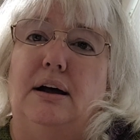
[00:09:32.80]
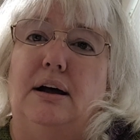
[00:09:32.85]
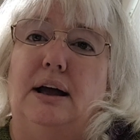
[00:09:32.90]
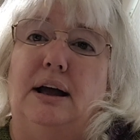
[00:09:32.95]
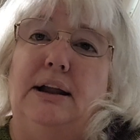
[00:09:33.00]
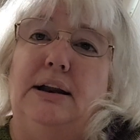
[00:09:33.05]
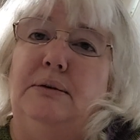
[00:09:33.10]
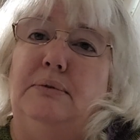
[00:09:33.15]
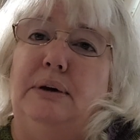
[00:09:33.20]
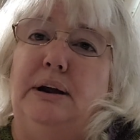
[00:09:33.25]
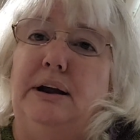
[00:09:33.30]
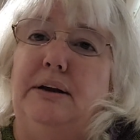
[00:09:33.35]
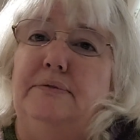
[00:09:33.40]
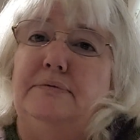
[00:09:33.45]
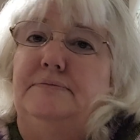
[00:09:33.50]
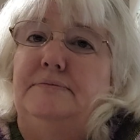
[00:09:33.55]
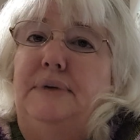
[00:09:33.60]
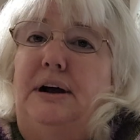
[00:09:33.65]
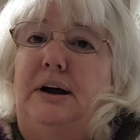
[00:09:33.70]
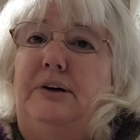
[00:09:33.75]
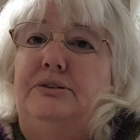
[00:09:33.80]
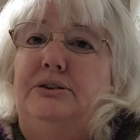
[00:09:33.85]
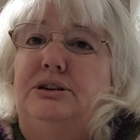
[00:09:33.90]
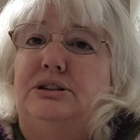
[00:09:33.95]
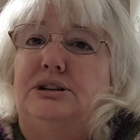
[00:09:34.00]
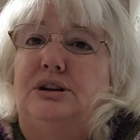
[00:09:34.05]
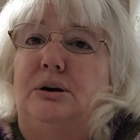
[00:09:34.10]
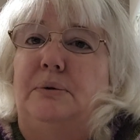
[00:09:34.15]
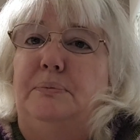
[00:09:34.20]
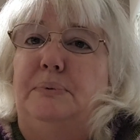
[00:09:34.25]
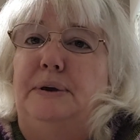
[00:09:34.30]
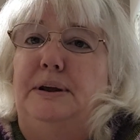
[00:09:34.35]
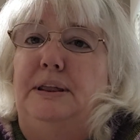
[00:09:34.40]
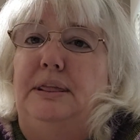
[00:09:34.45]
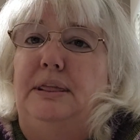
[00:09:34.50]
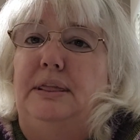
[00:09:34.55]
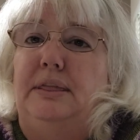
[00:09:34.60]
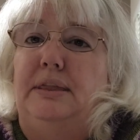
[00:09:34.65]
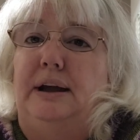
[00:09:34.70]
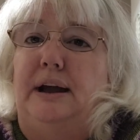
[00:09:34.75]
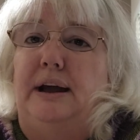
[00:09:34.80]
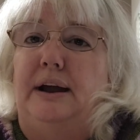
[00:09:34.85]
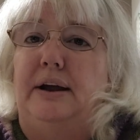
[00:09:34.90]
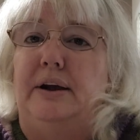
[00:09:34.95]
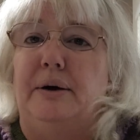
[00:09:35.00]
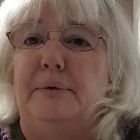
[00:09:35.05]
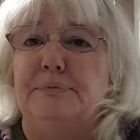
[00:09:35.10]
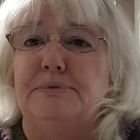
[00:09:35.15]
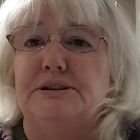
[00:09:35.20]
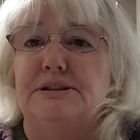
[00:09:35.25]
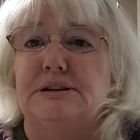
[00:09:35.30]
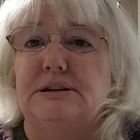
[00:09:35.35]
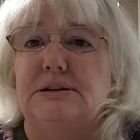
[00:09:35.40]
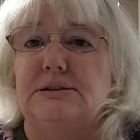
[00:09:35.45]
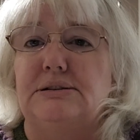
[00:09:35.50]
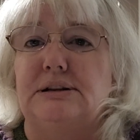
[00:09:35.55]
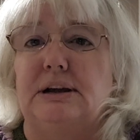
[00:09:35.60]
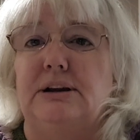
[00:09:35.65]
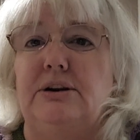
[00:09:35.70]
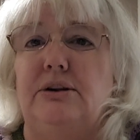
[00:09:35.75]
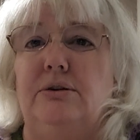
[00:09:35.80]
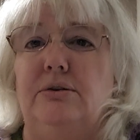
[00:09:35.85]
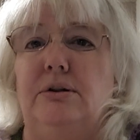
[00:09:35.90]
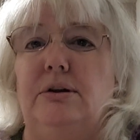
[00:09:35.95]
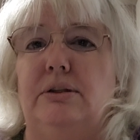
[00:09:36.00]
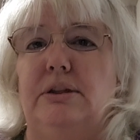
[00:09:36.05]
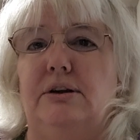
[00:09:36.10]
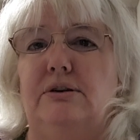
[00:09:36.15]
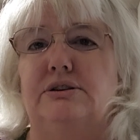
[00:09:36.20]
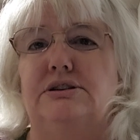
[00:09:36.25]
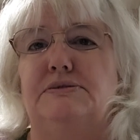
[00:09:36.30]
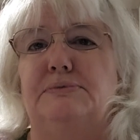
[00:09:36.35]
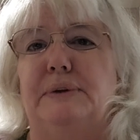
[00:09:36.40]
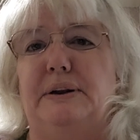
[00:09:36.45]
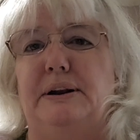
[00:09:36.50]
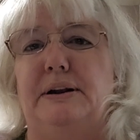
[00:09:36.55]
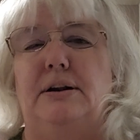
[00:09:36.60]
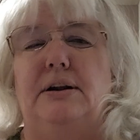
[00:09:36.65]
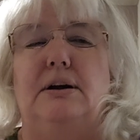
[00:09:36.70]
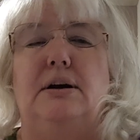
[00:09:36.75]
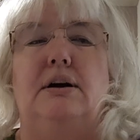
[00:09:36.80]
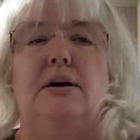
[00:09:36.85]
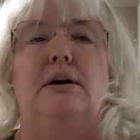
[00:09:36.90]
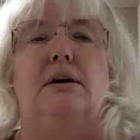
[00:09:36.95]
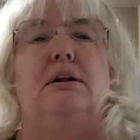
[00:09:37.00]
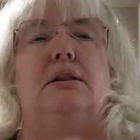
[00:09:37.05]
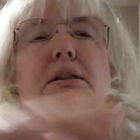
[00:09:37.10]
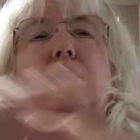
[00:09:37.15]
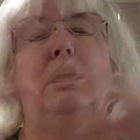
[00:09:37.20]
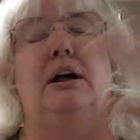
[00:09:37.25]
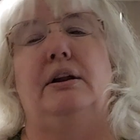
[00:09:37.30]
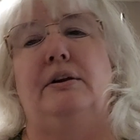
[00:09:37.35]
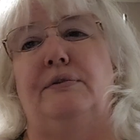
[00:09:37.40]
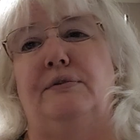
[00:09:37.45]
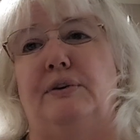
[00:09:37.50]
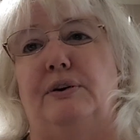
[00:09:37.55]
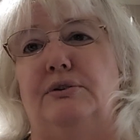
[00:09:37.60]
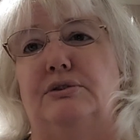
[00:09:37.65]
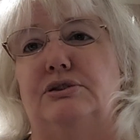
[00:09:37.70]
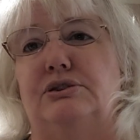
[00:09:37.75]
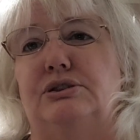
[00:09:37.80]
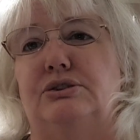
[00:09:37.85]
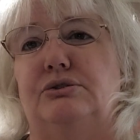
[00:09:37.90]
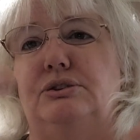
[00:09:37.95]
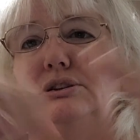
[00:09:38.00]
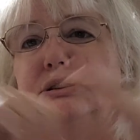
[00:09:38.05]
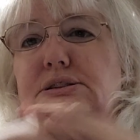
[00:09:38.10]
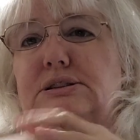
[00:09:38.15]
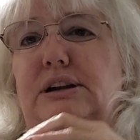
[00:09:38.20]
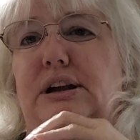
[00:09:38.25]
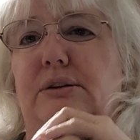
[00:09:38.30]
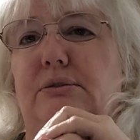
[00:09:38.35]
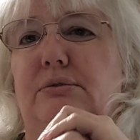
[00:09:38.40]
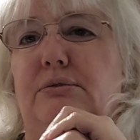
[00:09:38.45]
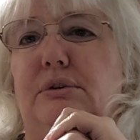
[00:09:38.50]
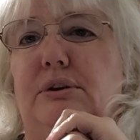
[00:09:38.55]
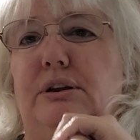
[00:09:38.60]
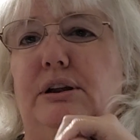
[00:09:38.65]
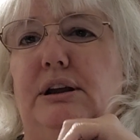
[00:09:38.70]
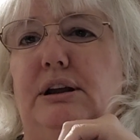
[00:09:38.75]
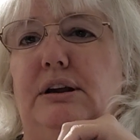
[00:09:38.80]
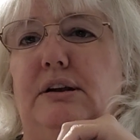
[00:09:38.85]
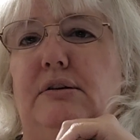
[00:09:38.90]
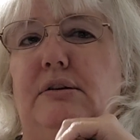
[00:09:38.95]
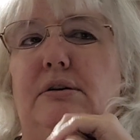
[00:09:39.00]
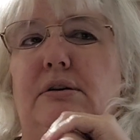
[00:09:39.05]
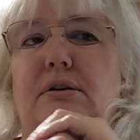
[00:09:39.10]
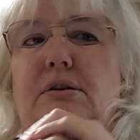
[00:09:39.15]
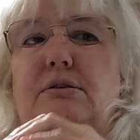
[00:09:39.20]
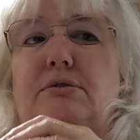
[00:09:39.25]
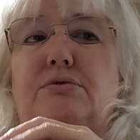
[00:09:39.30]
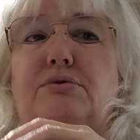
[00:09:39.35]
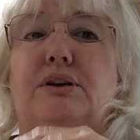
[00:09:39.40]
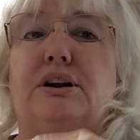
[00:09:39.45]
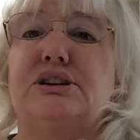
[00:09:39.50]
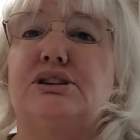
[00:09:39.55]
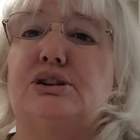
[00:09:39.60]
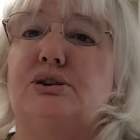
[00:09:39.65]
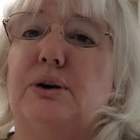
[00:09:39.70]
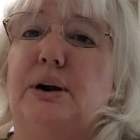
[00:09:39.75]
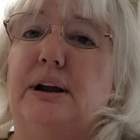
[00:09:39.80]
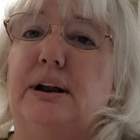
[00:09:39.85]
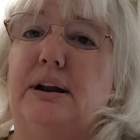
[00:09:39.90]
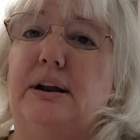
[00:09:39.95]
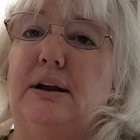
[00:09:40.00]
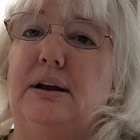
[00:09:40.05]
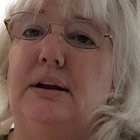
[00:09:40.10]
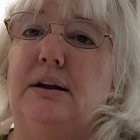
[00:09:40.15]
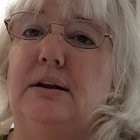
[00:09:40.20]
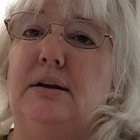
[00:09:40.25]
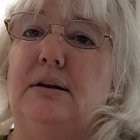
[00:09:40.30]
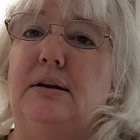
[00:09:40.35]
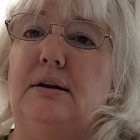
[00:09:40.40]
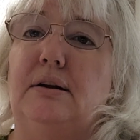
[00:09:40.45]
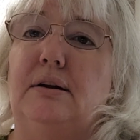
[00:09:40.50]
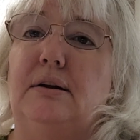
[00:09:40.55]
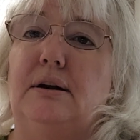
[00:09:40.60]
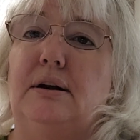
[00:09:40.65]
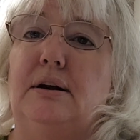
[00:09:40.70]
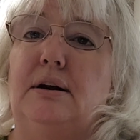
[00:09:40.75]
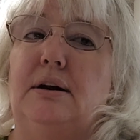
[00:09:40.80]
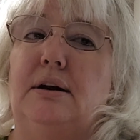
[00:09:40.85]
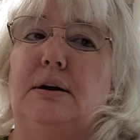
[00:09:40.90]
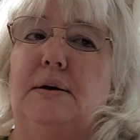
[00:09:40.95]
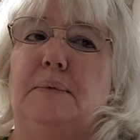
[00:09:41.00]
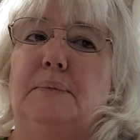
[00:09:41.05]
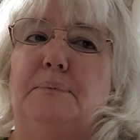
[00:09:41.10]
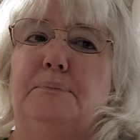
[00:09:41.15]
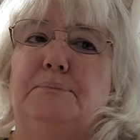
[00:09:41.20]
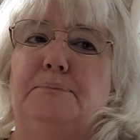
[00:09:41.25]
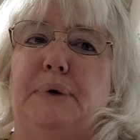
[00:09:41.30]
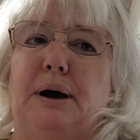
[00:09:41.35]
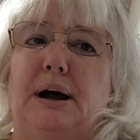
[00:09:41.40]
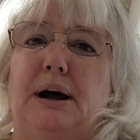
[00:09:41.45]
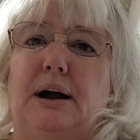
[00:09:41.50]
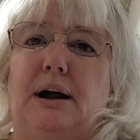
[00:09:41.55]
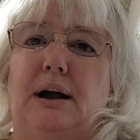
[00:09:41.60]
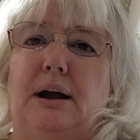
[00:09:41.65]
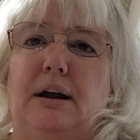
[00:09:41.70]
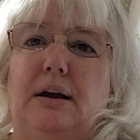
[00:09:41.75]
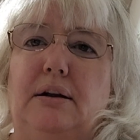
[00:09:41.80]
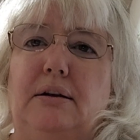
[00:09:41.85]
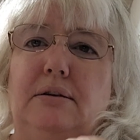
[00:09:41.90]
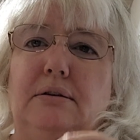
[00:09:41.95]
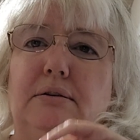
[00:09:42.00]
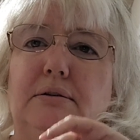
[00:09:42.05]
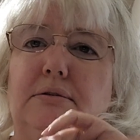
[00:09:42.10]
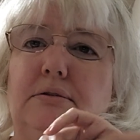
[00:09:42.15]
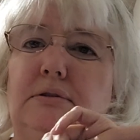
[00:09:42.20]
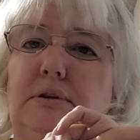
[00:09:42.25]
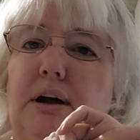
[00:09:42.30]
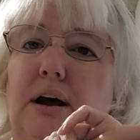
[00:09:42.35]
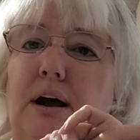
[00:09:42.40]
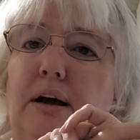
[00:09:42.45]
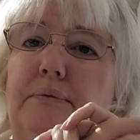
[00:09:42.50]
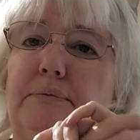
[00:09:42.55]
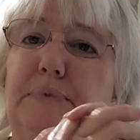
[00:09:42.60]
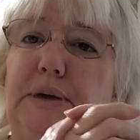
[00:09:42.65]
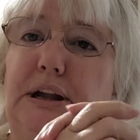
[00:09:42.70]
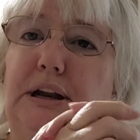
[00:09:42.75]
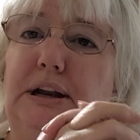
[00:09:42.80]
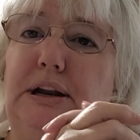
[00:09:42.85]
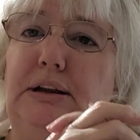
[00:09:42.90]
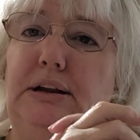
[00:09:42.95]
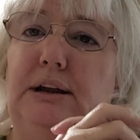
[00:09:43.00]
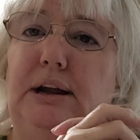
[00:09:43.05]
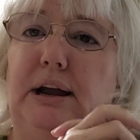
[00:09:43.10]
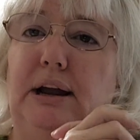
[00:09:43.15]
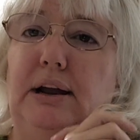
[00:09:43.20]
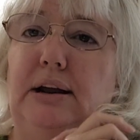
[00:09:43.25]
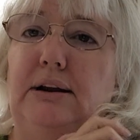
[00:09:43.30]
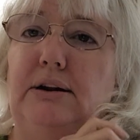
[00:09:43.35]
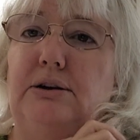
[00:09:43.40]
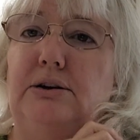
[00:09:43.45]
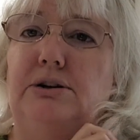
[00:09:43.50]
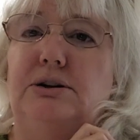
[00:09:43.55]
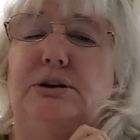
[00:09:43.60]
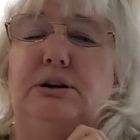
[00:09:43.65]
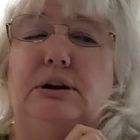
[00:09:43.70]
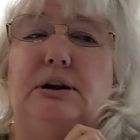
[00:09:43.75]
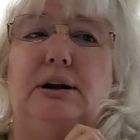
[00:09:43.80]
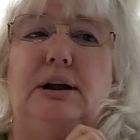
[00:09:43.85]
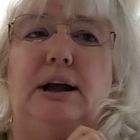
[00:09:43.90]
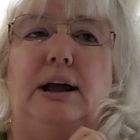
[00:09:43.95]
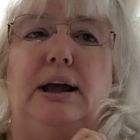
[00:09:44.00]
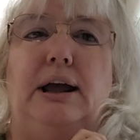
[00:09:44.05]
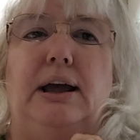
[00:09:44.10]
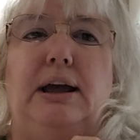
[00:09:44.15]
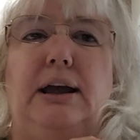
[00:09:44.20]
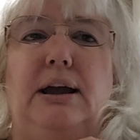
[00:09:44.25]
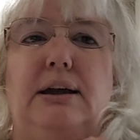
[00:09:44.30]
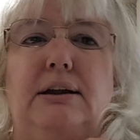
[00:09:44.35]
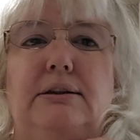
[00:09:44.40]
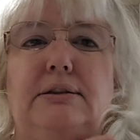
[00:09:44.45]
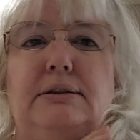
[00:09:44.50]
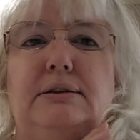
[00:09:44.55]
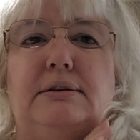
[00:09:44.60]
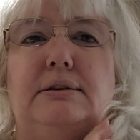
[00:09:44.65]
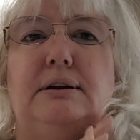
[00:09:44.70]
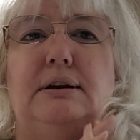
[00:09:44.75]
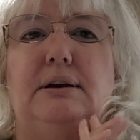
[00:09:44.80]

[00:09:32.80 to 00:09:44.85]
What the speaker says: Anyway, I was just hoping that helps, because I know that there's been a lot of folks who just get really frustrated by not meeting gauge and